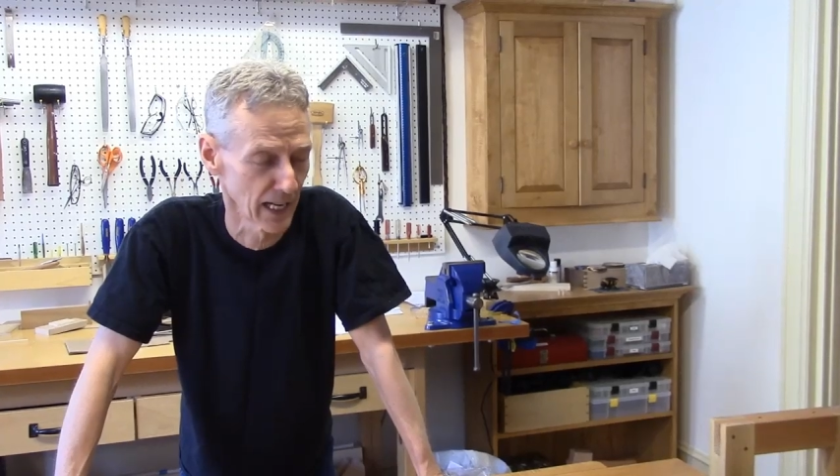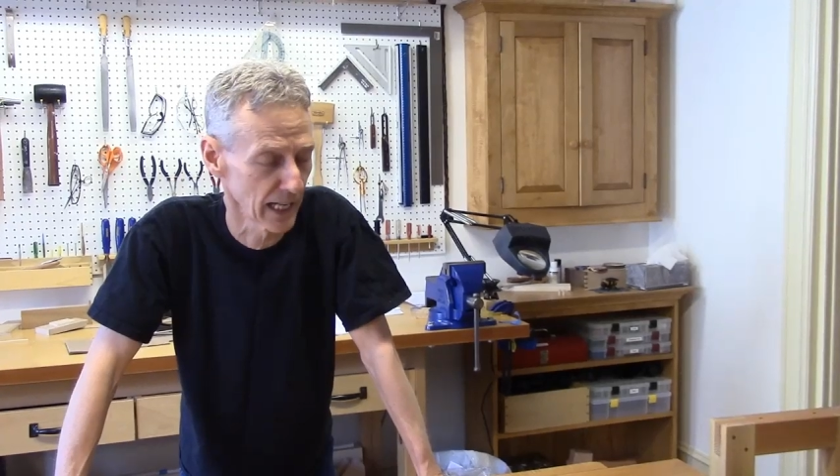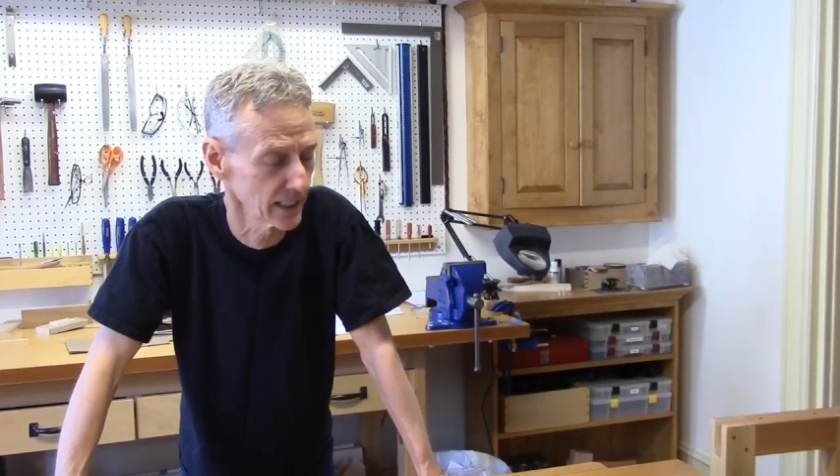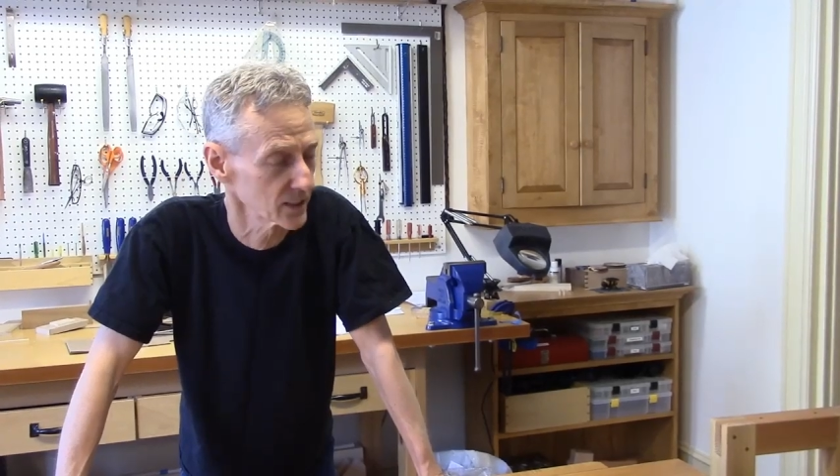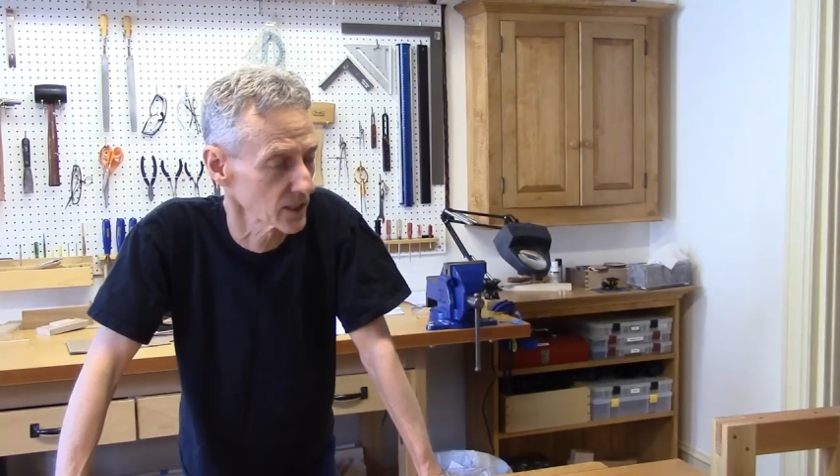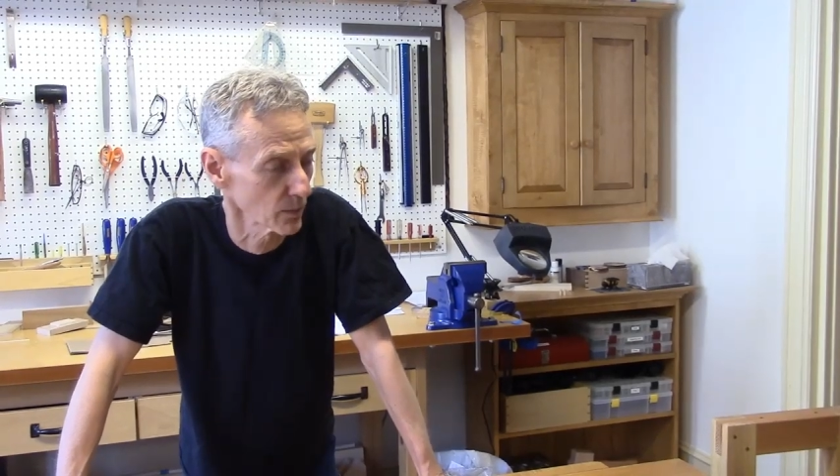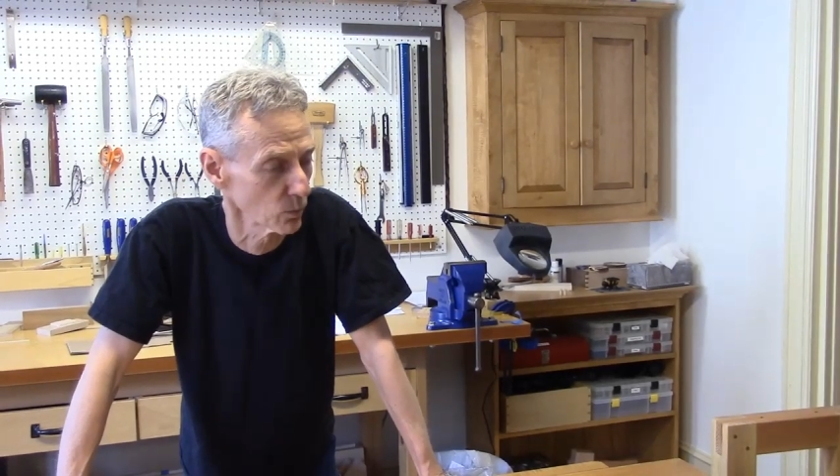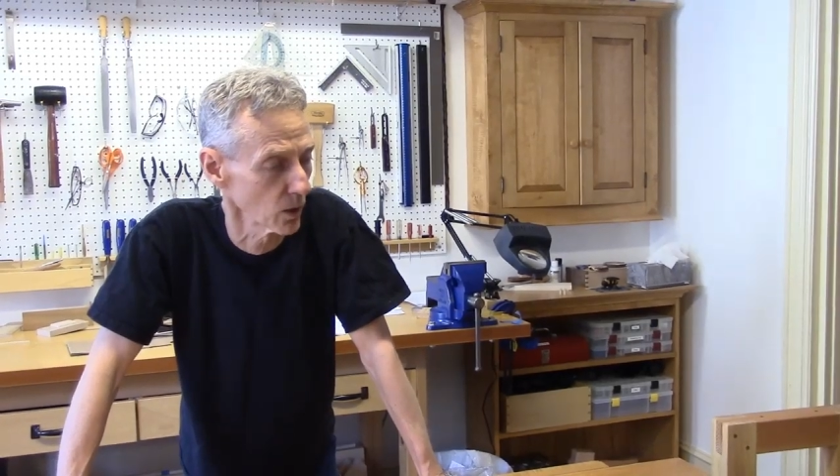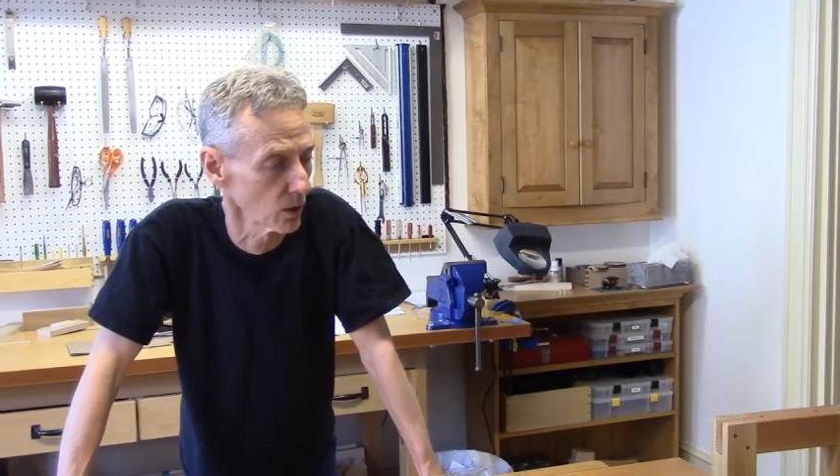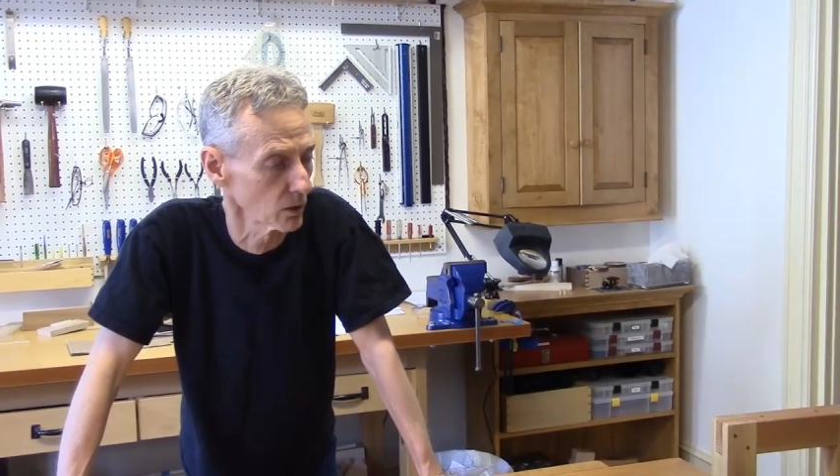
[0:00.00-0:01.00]
And he said,
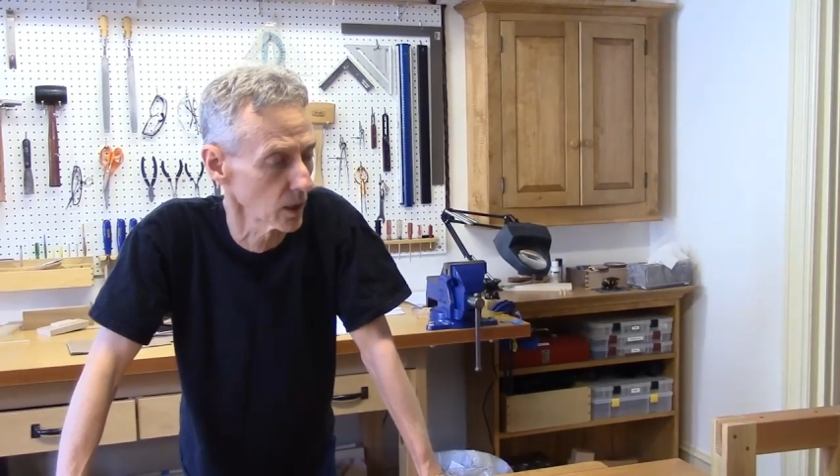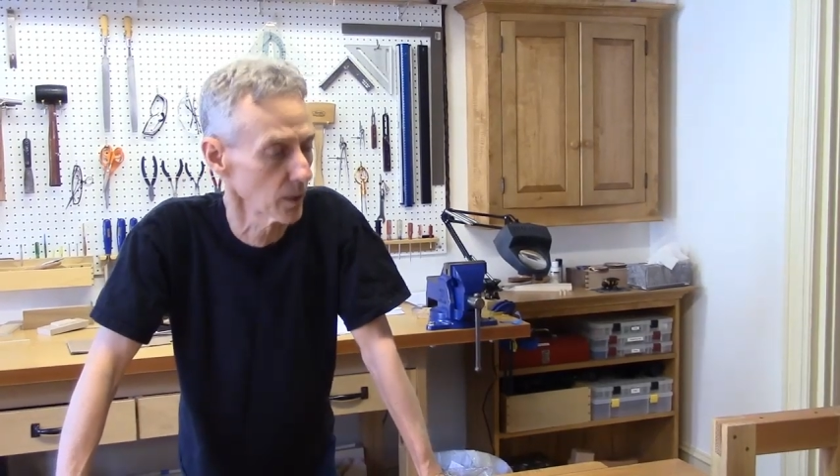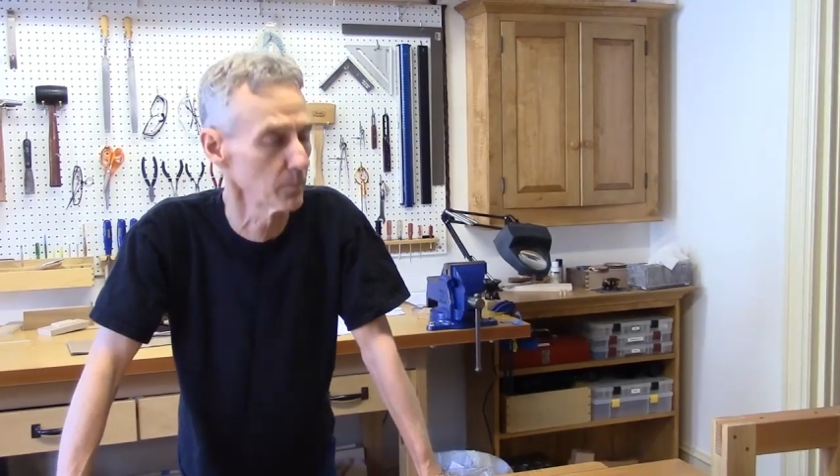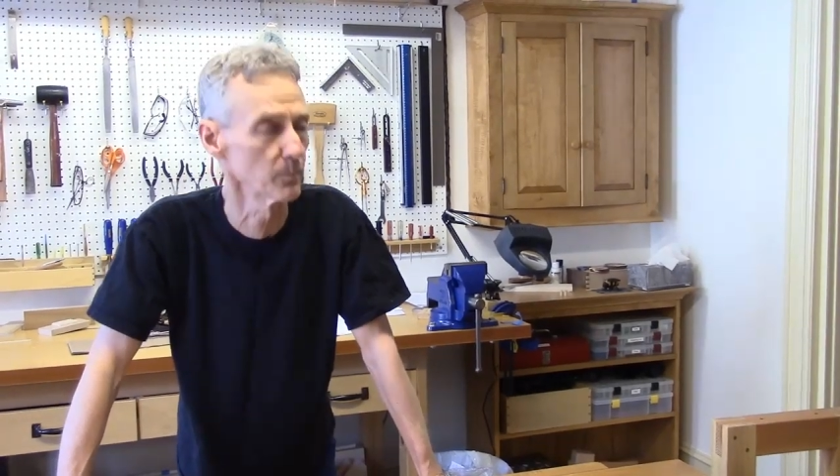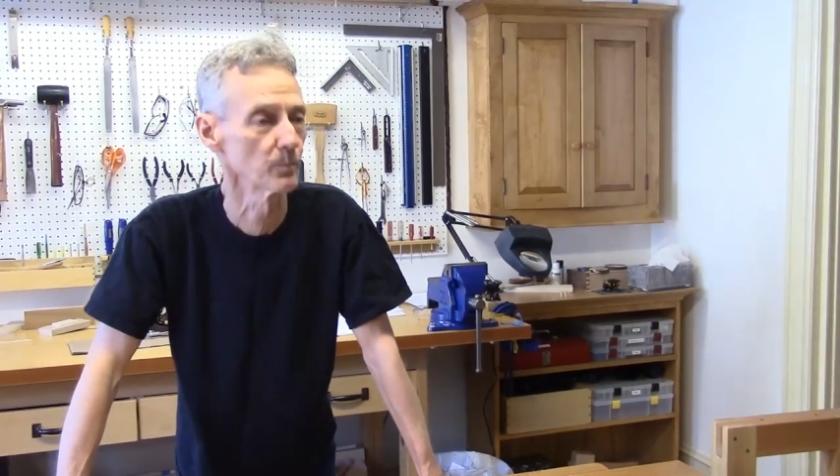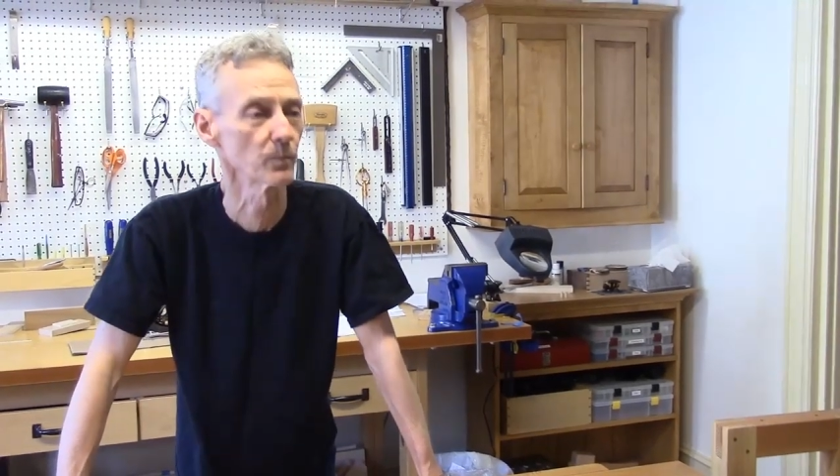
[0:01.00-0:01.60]
well, um,